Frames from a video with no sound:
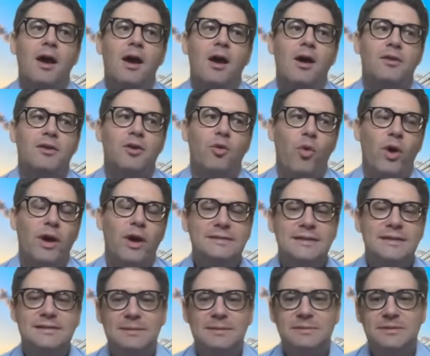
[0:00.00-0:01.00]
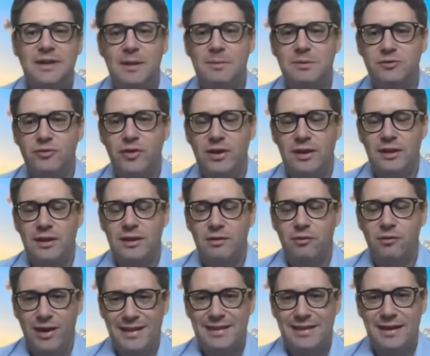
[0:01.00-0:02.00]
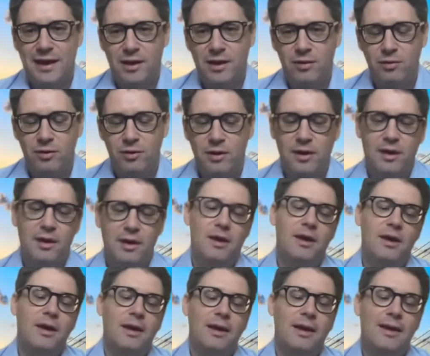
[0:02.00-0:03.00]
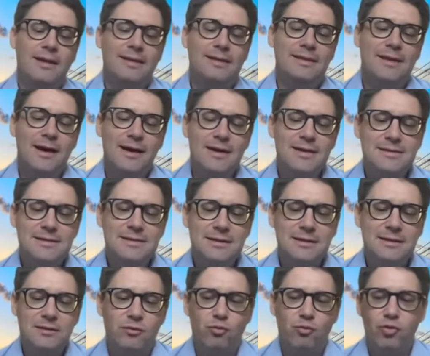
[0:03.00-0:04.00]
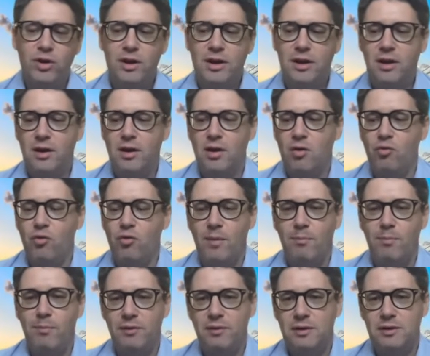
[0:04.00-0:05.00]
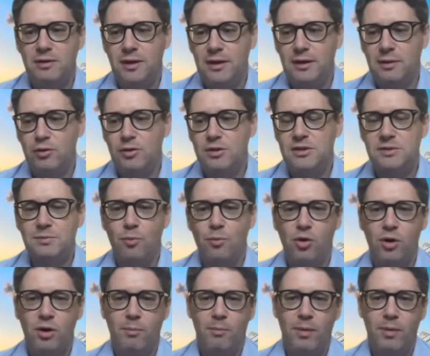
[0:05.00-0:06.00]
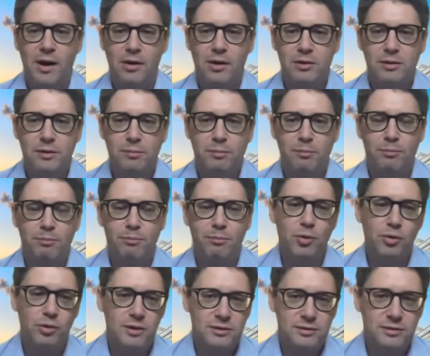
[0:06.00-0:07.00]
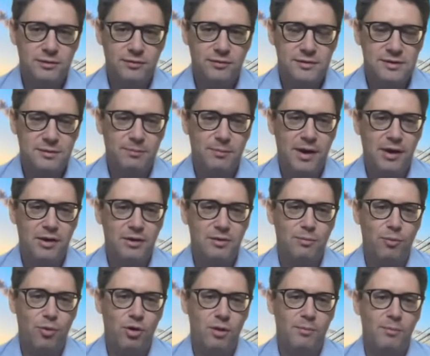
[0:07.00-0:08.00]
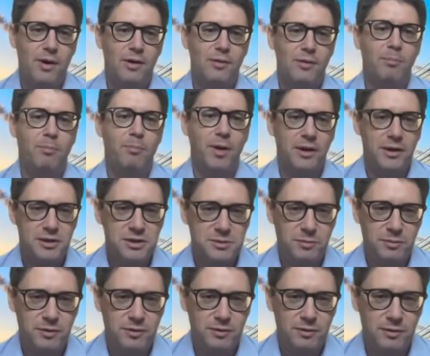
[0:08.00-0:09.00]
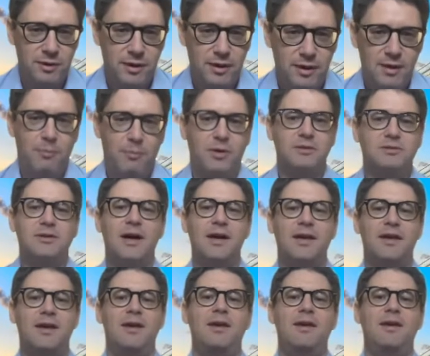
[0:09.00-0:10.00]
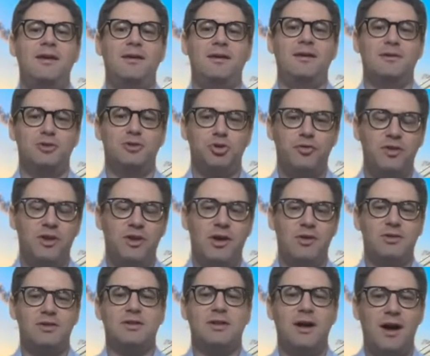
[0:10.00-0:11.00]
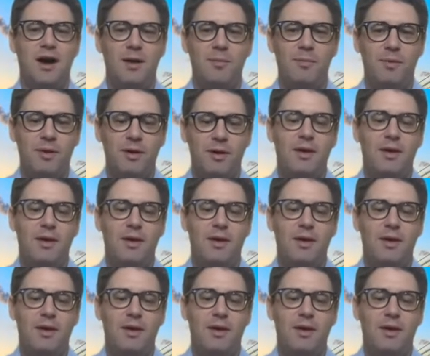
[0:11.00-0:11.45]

the way the system set up is right now, it doesn't really rehabilitate, because it's more about punitive. It's more about punishment, by locking juveniles up,